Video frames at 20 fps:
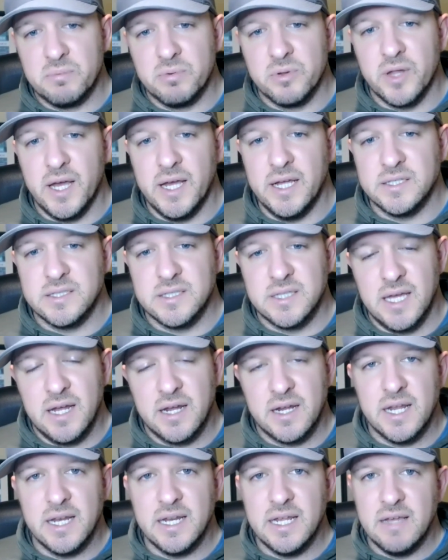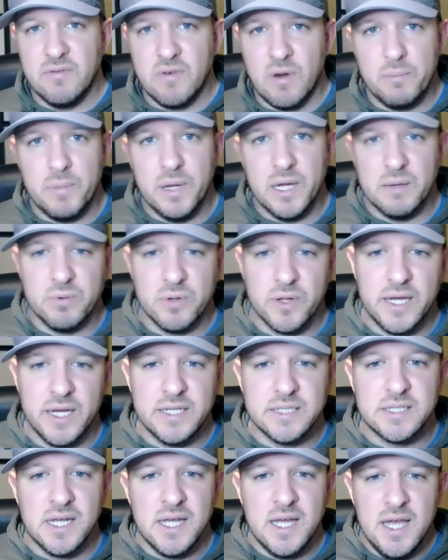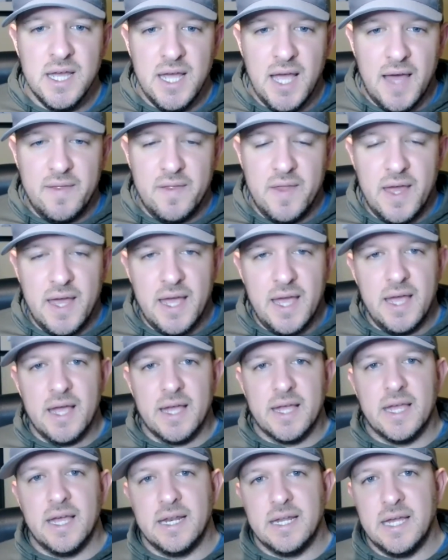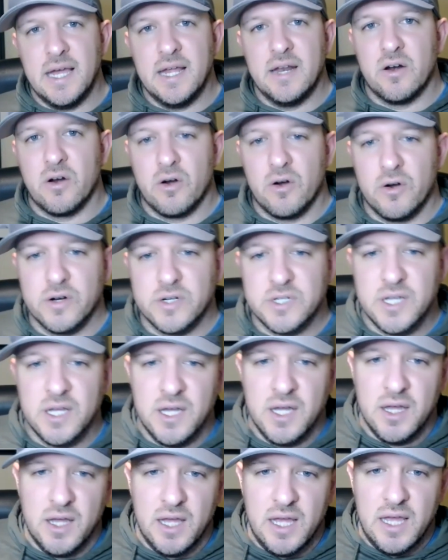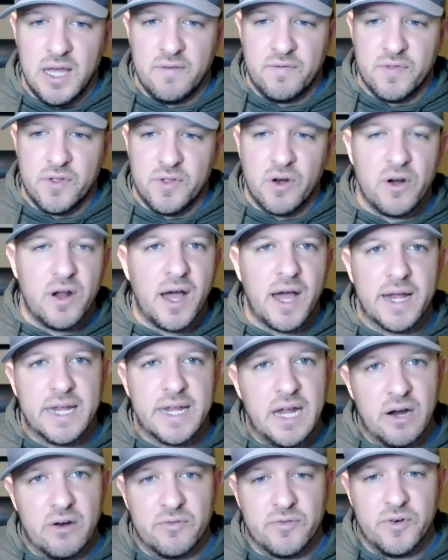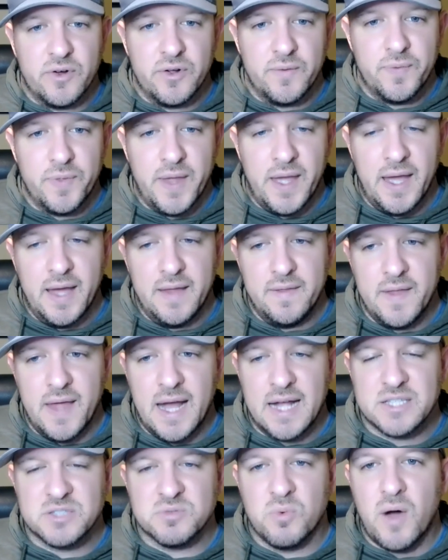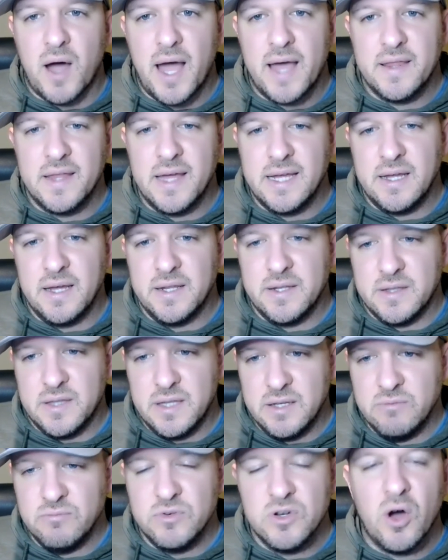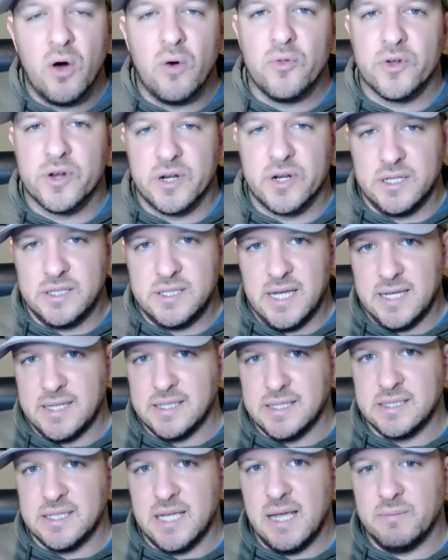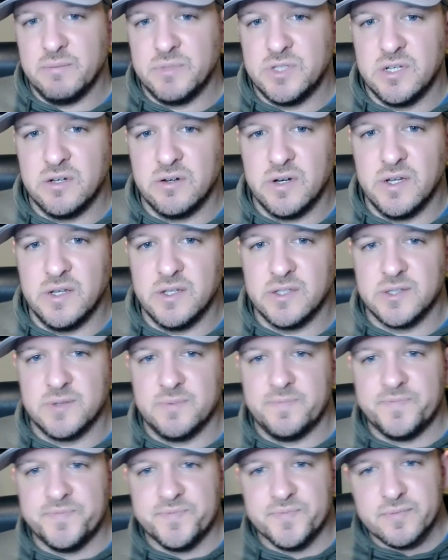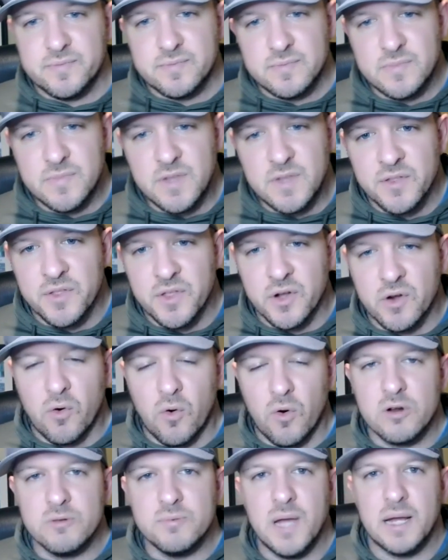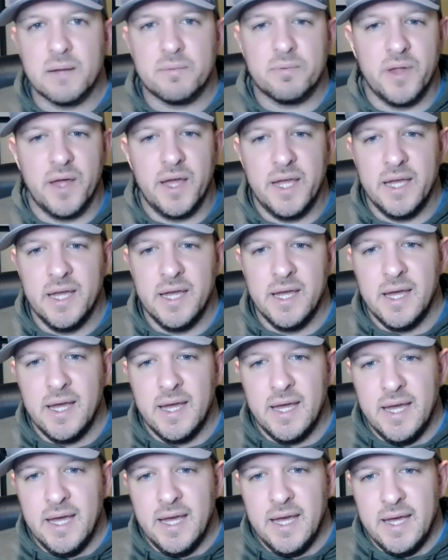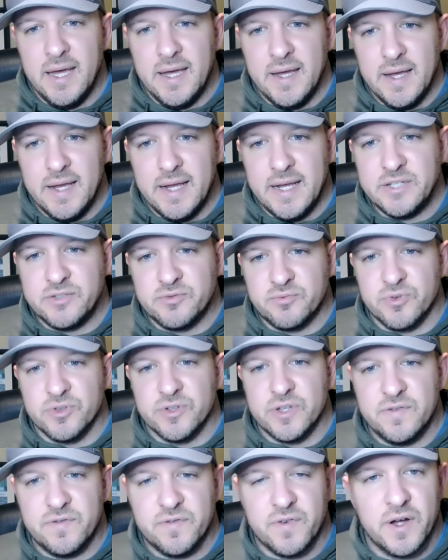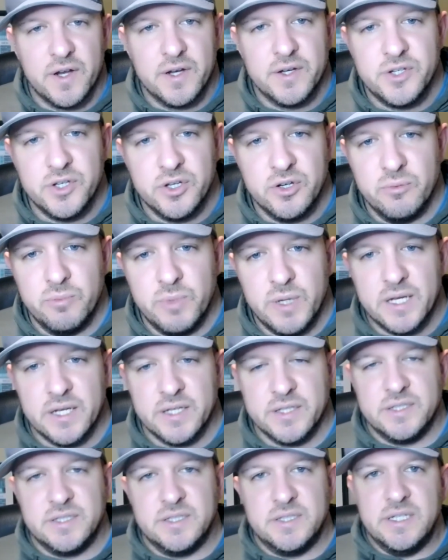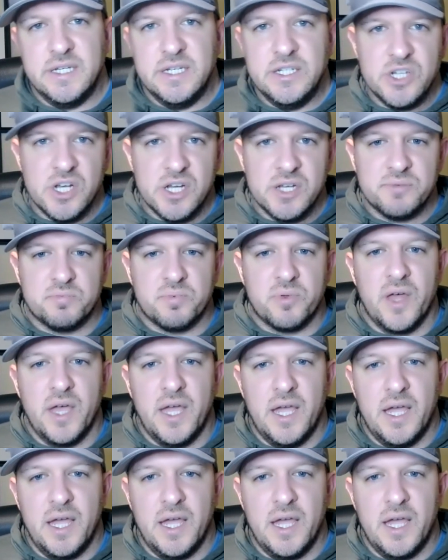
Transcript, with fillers: to big plays. They can give up big plays and they can get hurt if they're not careful. And that's why they they know they're going to take this game serious. The quarterback play is really fun too because DJ's